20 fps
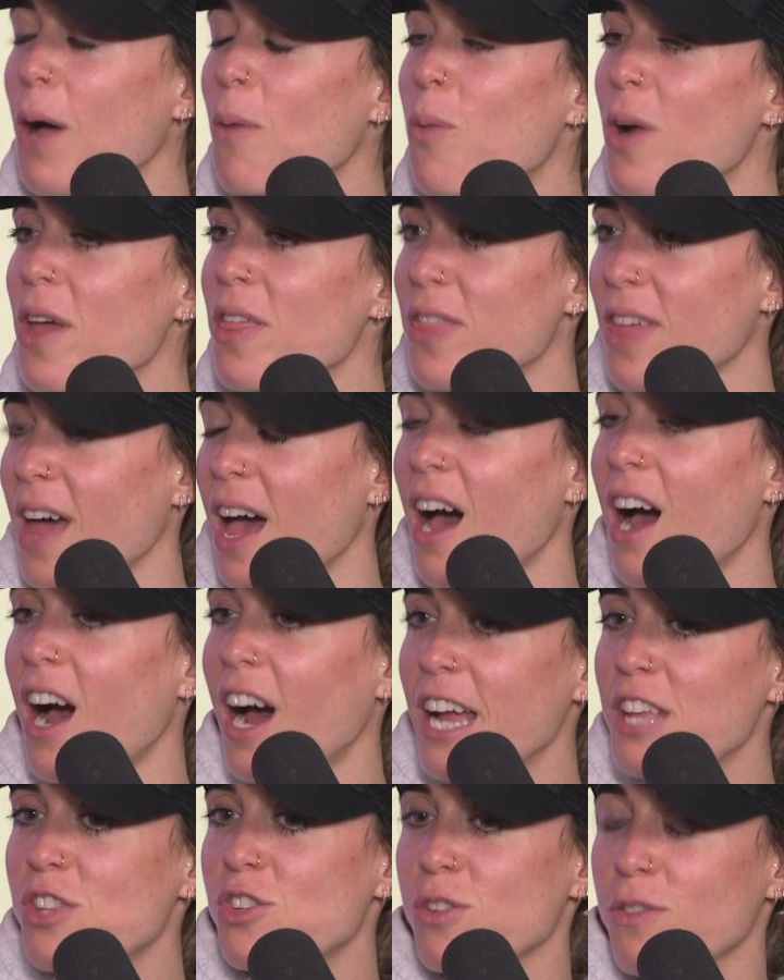with that,
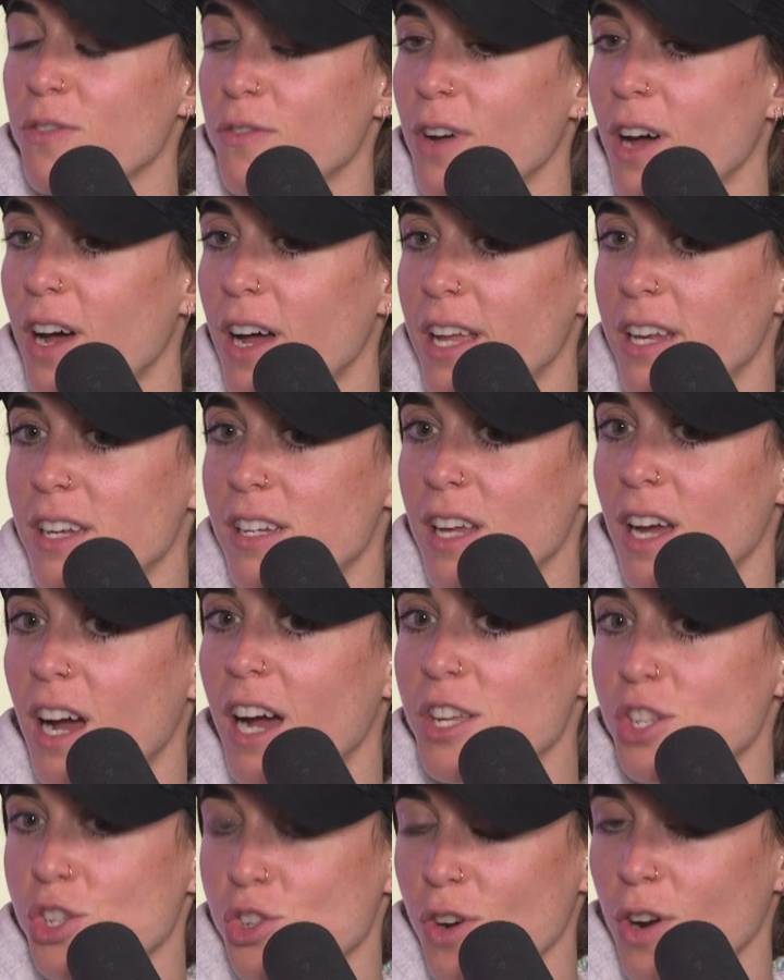I do find
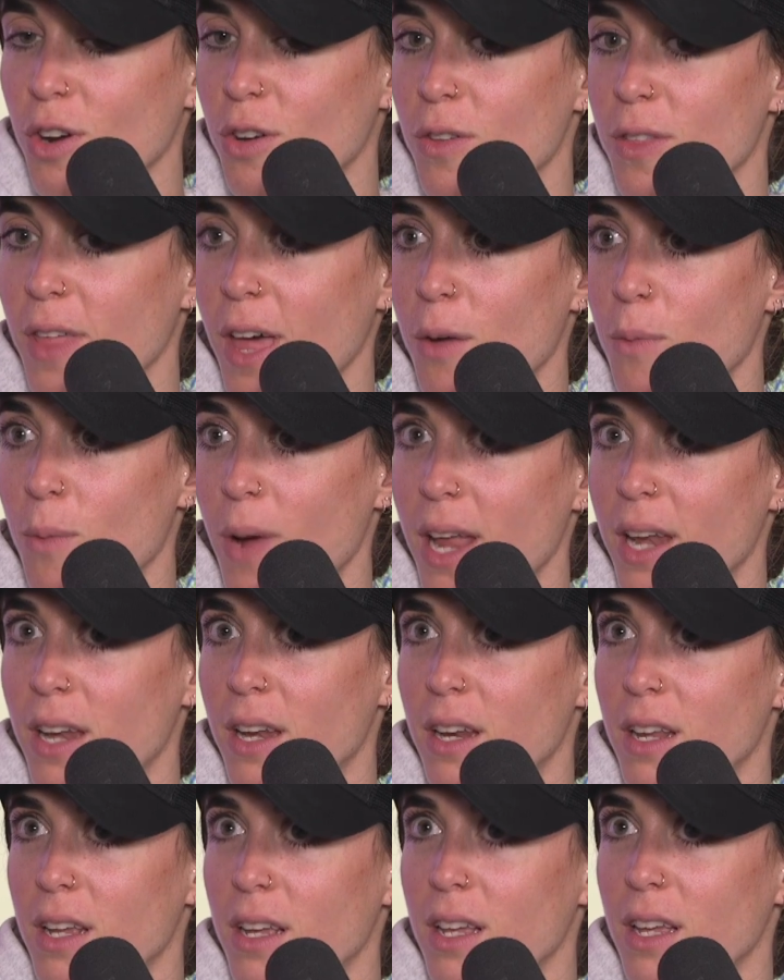I struggle that
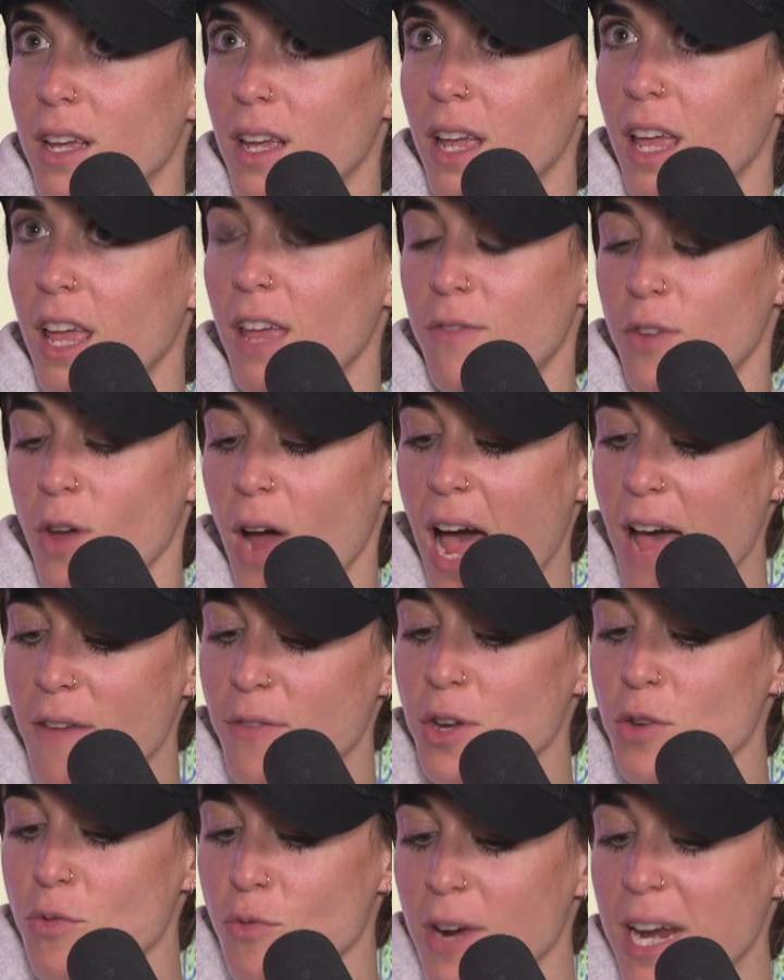if you're
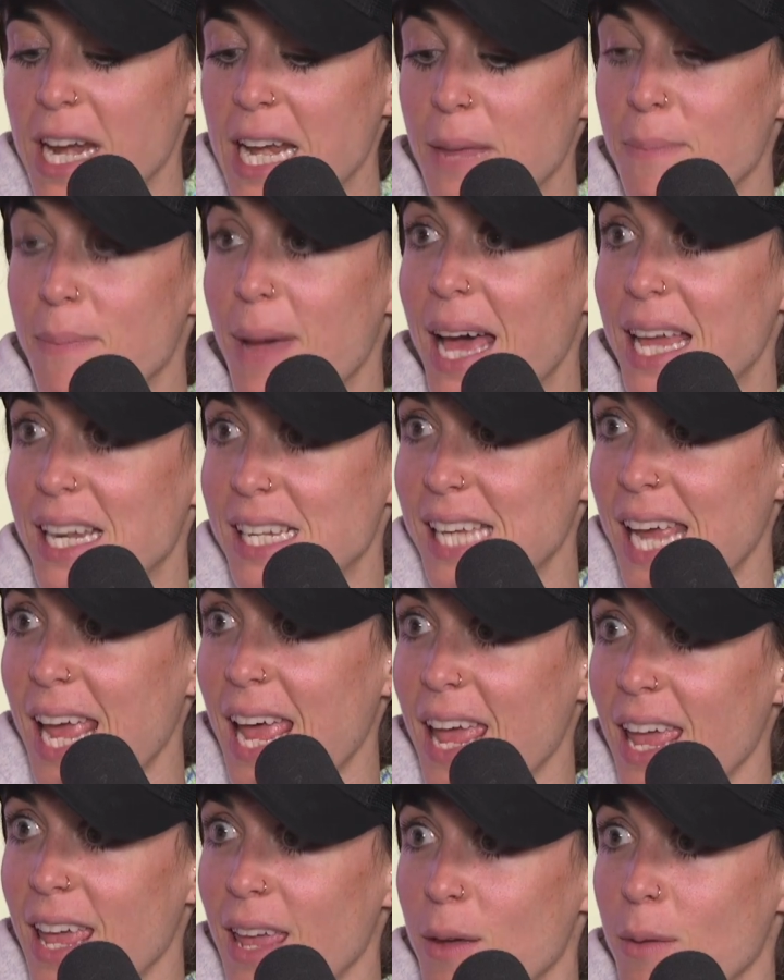having a really bad
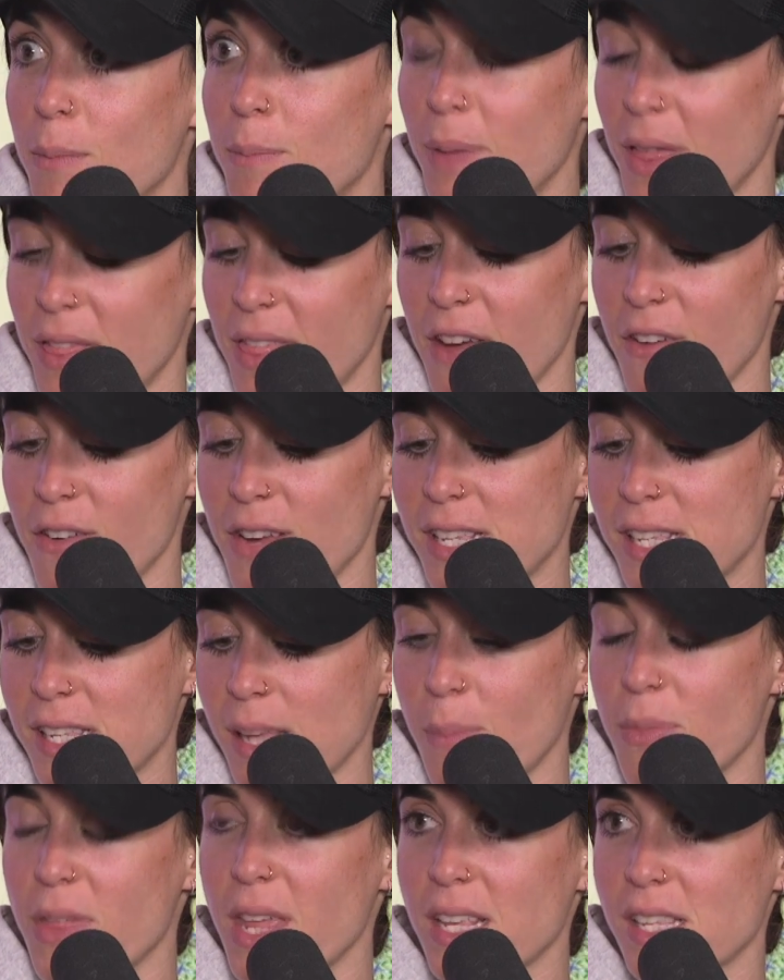day, but there is
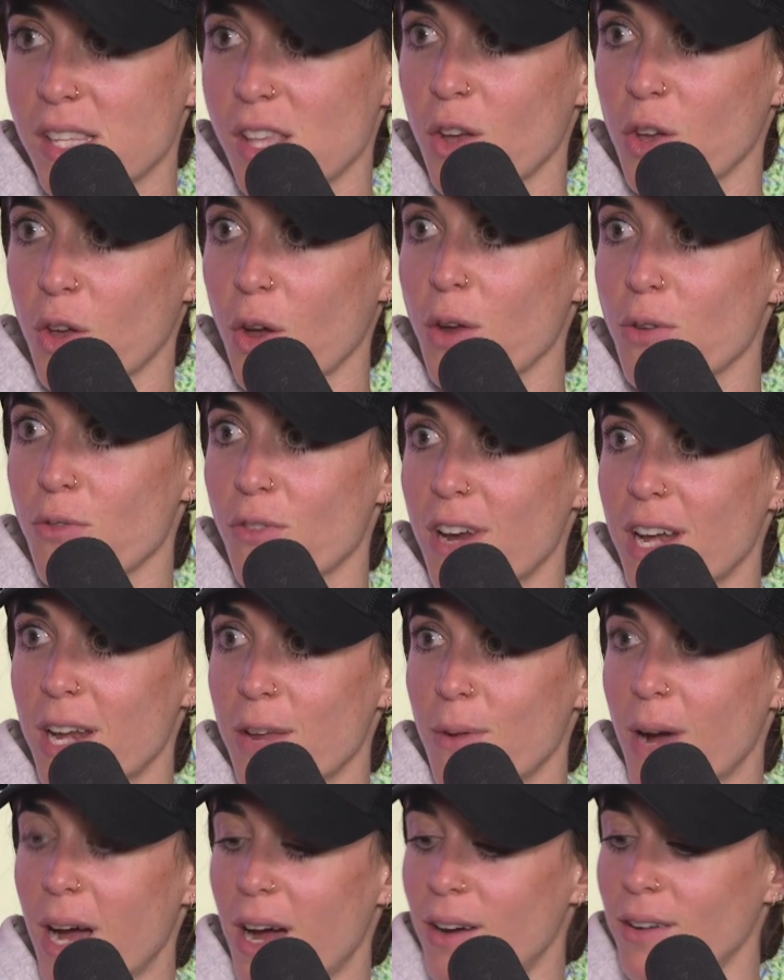some things that are going really
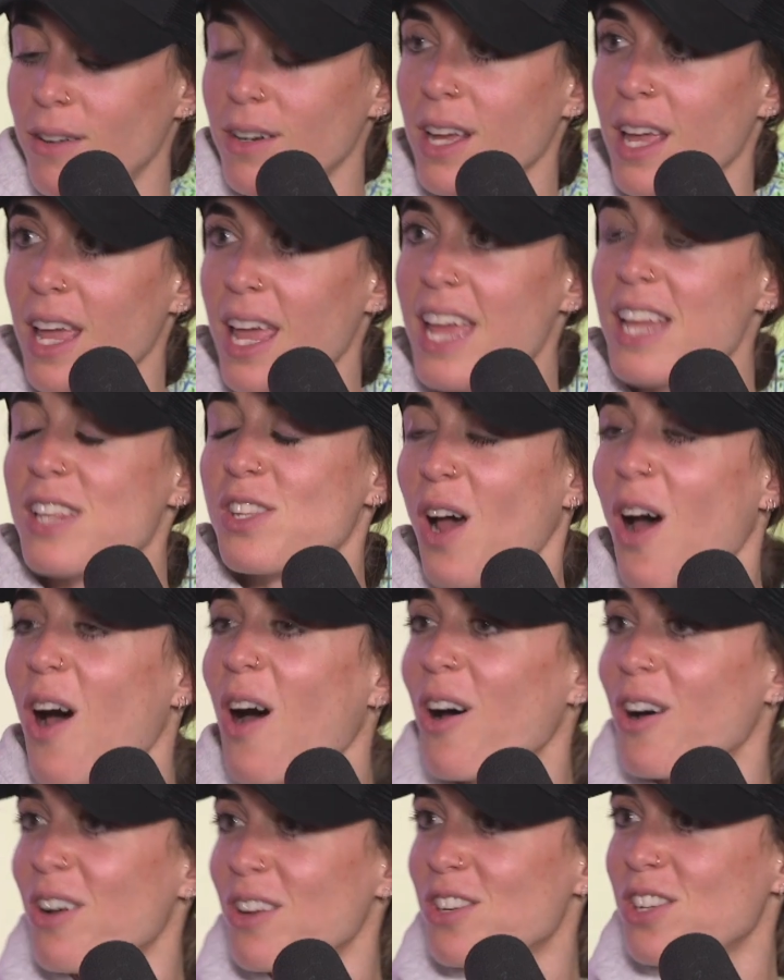well, it's hard